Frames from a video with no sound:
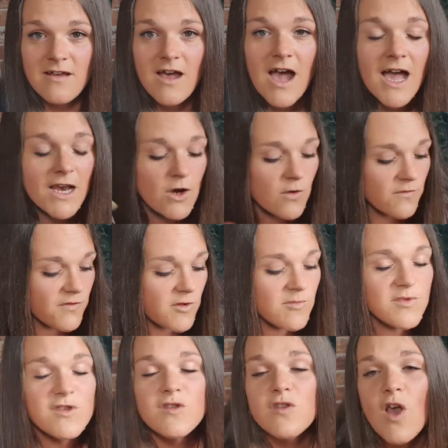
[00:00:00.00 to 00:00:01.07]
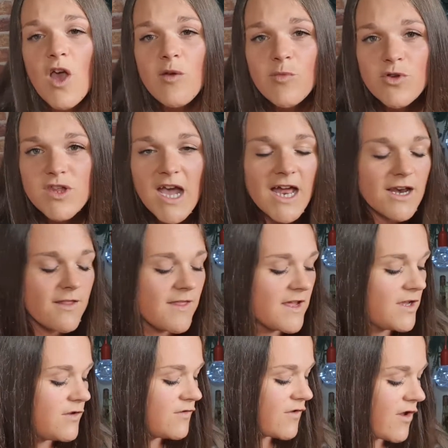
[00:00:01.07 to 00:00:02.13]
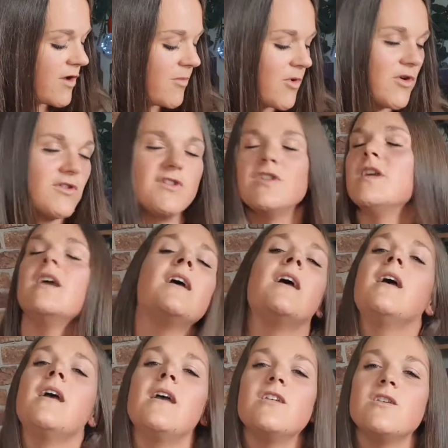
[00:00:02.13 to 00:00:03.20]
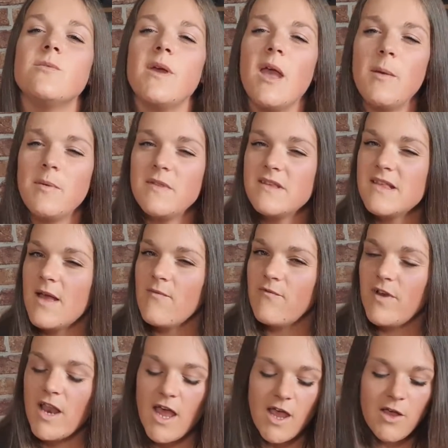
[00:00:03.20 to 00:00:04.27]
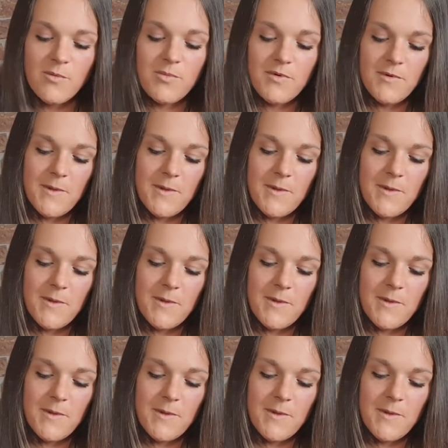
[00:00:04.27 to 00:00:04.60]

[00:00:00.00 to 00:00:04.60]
I love them so much, Hannah. Thank you so much. Should we open this envelope?